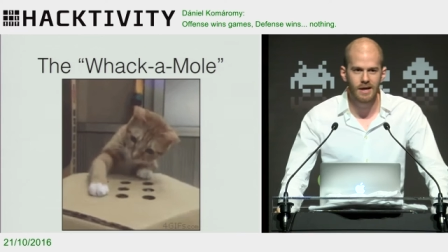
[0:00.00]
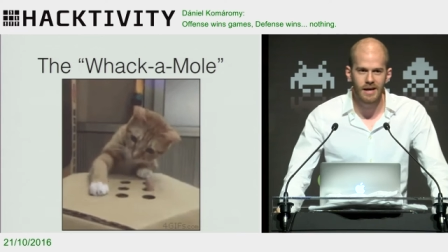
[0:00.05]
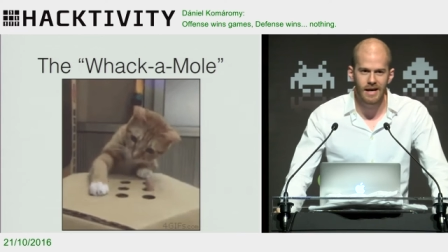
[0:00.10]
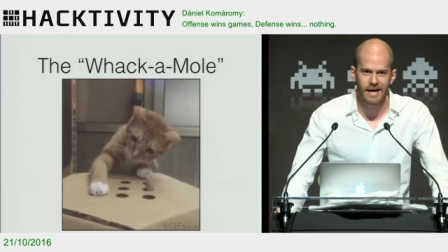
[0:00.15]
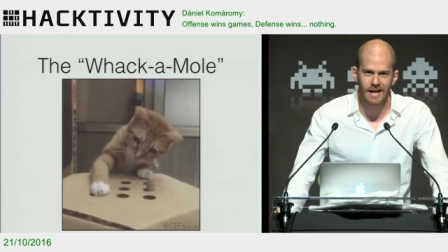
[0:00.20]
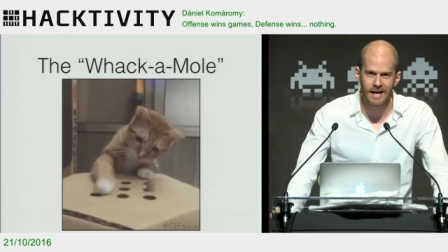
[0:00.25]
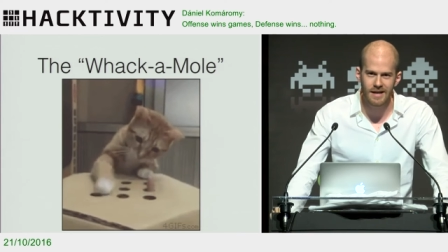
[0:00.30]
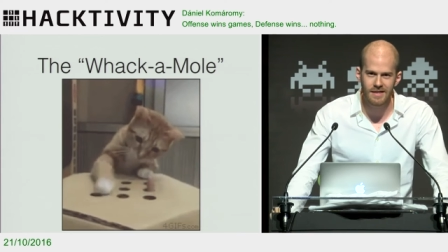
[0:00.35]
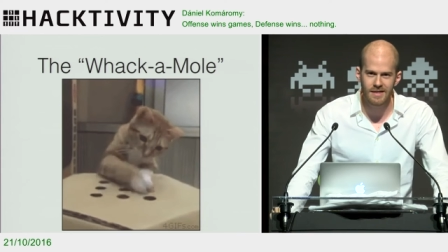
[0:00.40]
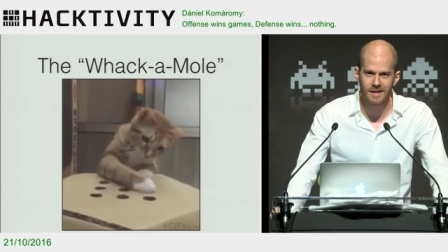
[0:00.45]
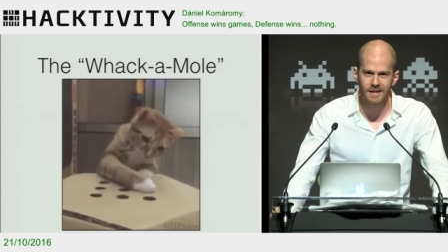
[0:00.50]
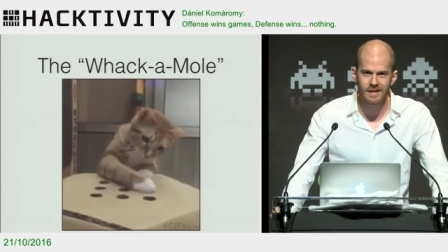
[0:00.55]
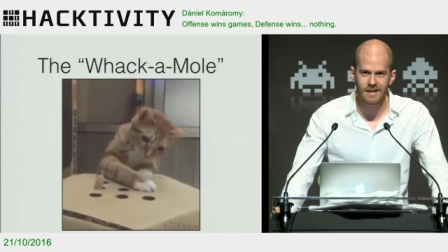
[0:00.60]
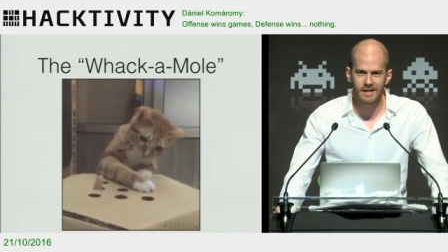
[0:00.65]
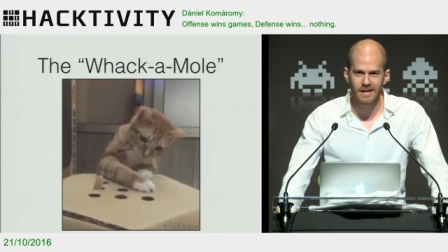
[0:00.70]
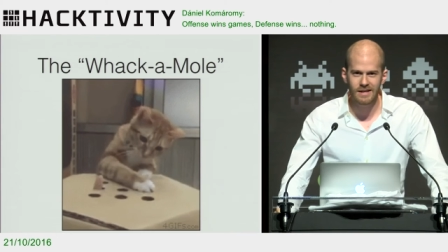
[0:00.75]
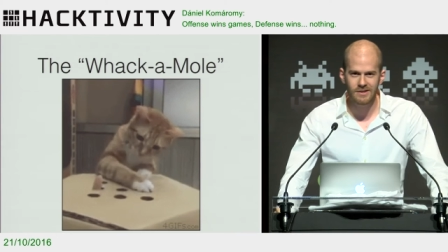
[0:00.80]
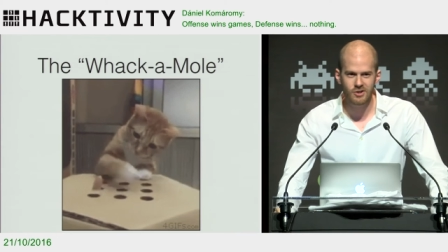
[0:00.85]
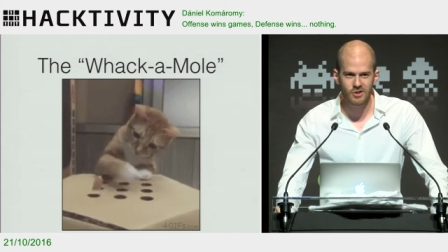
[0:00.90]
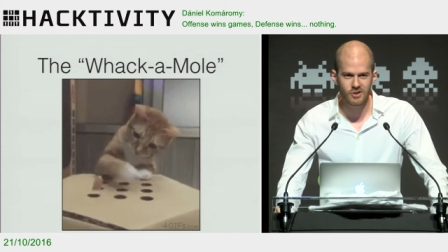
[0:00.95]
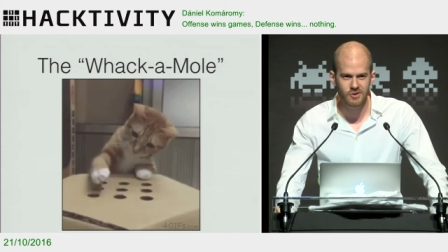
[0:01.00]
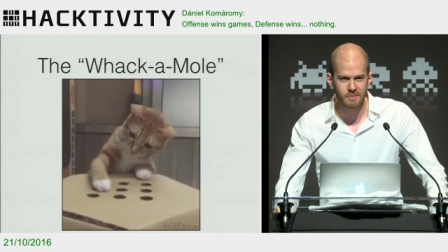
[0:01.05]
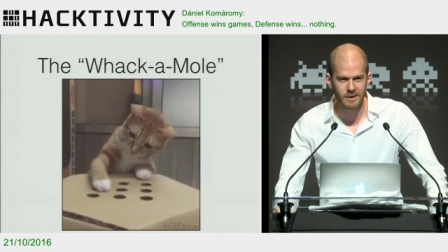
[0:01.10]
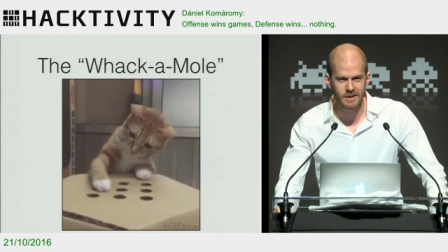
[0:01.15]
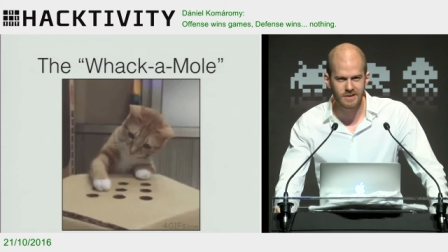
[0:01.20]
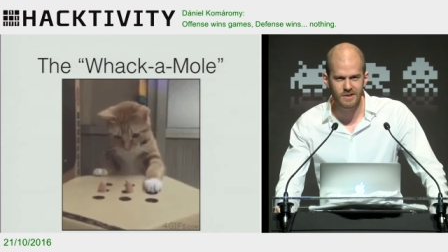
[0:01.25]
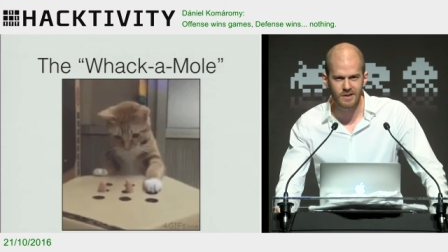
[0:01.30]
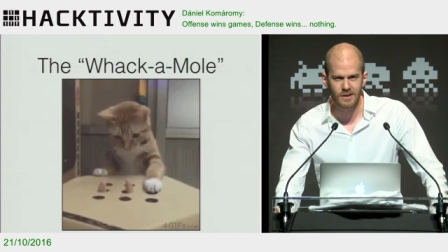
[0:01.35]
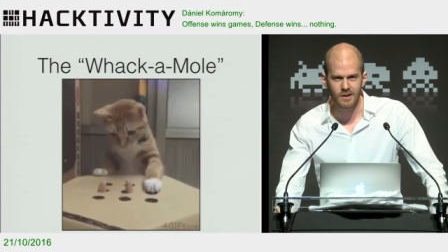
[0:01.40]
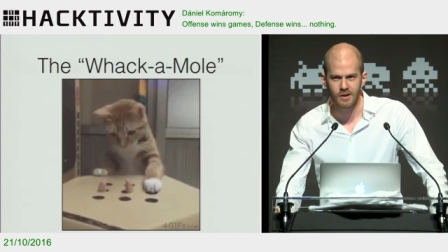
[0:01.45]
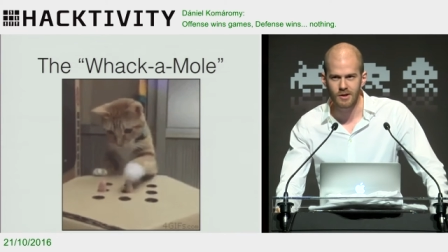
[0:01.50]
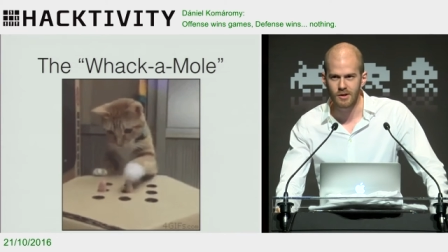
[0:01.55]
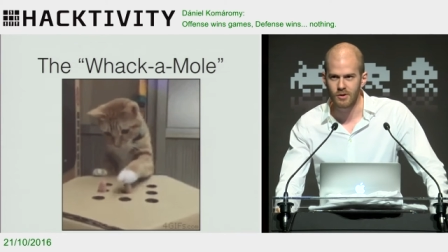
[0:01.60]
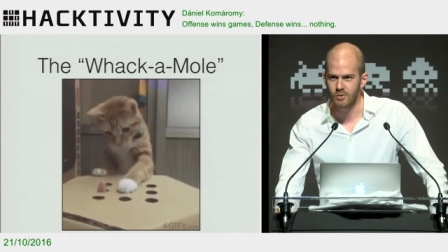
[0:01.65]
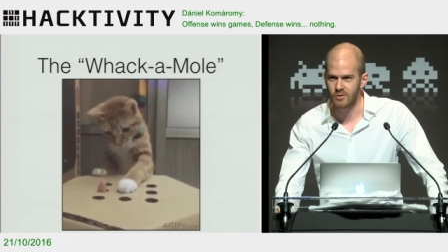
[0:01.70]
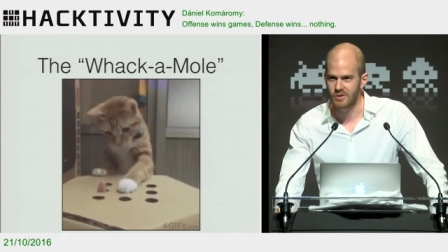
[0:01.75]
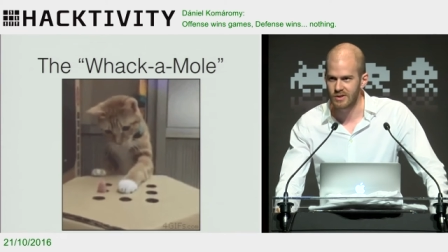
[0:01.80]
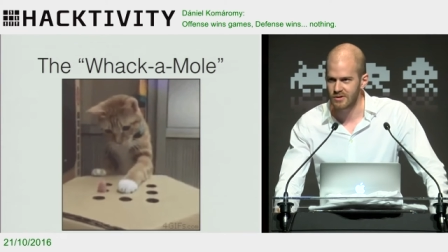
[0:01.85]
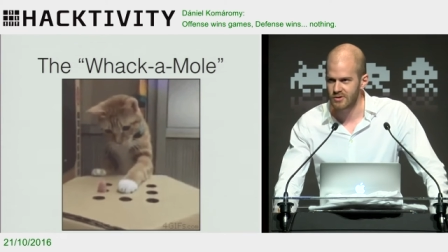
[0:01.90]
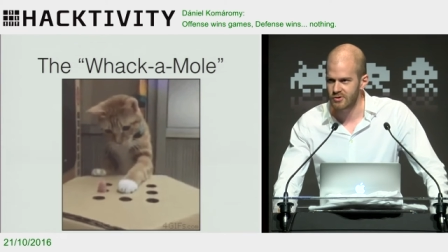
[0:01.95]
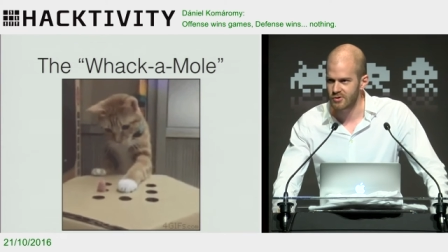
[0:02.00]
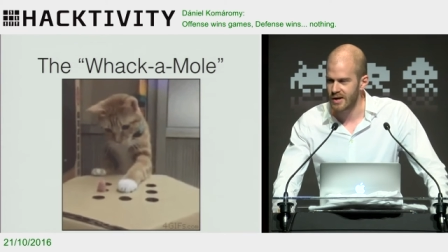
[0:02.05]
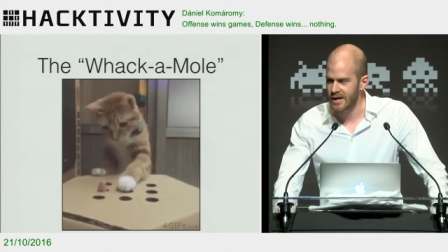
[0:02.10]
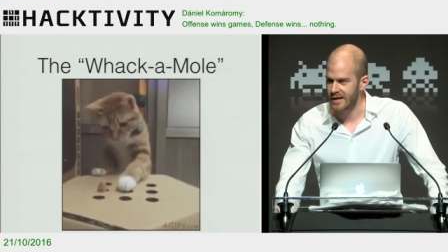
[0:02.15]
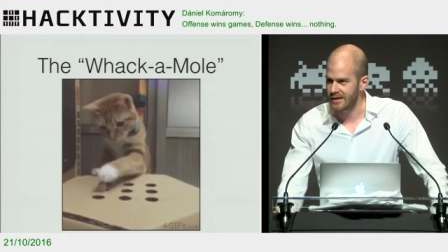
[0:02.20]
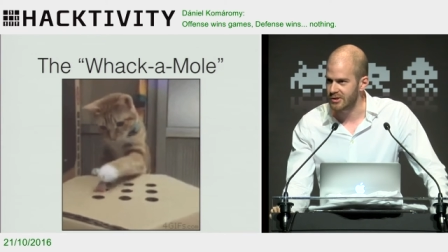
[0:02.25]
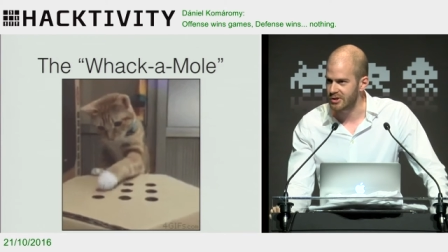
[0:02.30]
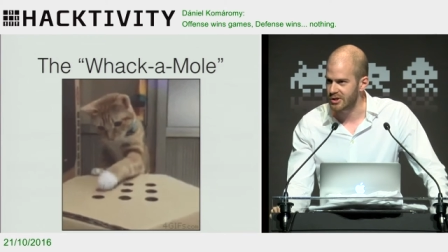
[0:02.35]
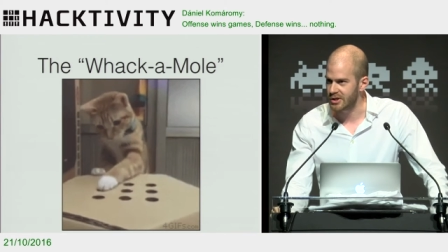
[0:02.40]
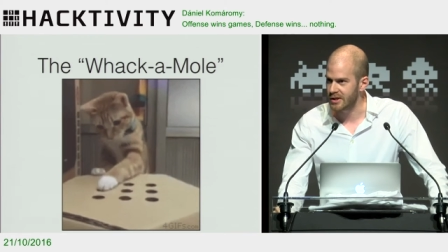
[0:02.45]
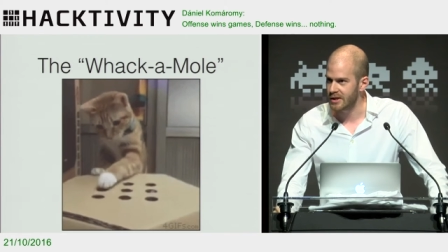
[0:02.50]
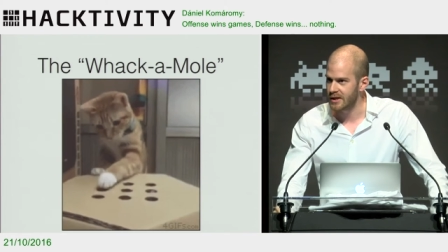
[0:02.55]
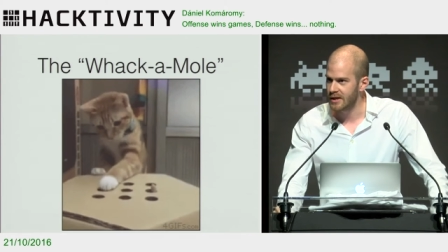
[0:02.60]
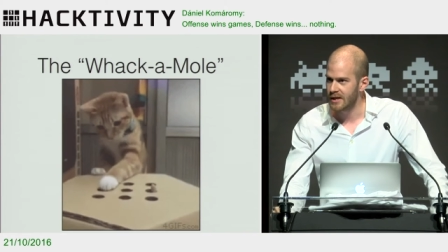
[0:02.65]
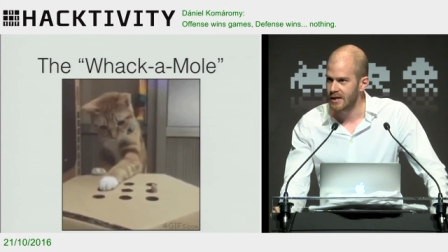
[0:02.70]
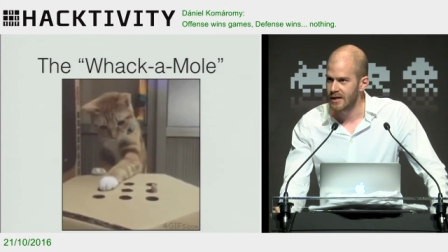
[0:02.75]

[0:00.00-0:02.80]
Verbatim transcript: And I think that that's just basically a losing strategy